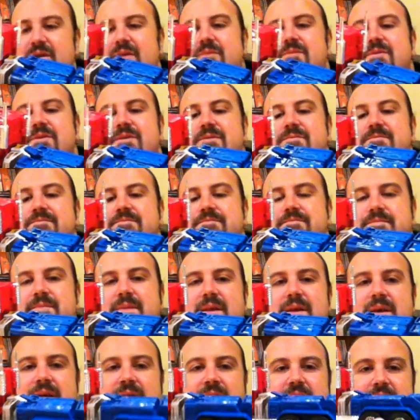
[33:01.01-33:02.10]
perhaps.
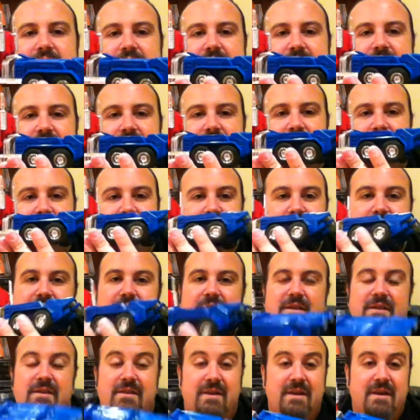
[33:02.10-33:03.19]

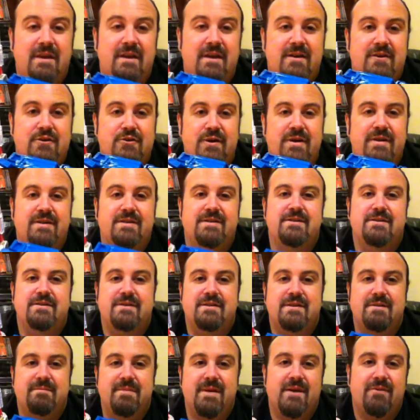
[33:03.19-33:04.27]
And the trailer turns
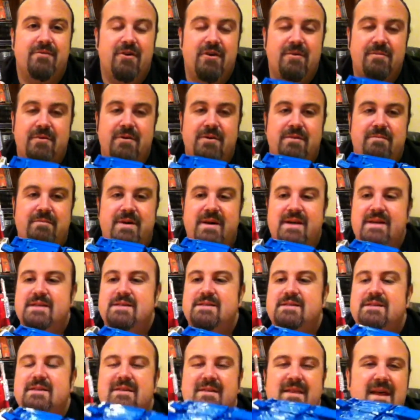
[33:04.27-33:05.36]
the big robot on the
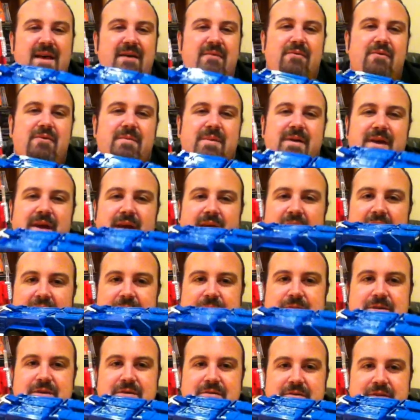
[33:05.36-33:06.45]
base. That would be
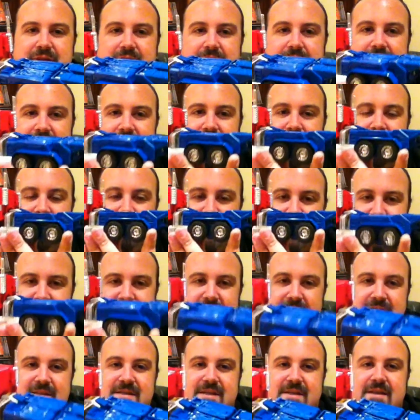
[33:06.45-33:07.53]
absolutely
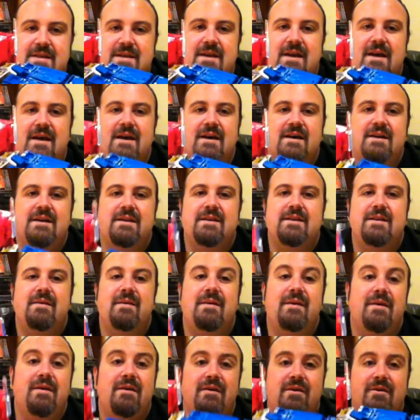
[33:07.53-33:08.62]
fantastic, and
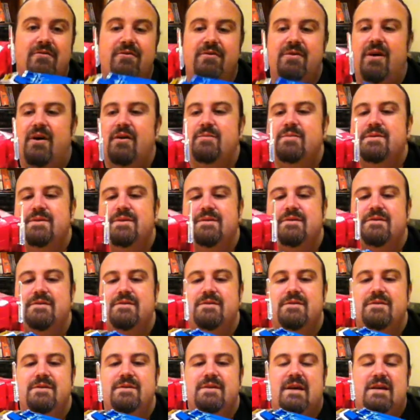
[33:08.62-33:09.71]
I would hope to God
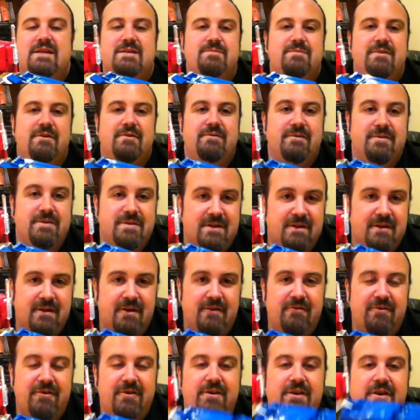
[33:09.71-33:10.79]
that Hasbro and
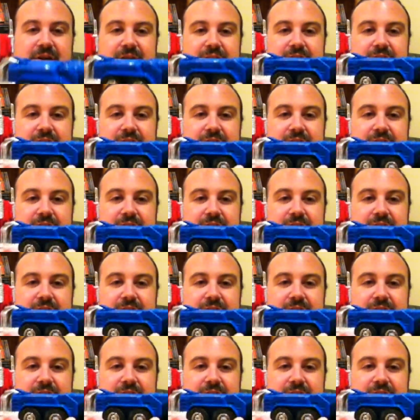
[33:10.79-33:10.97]
Takara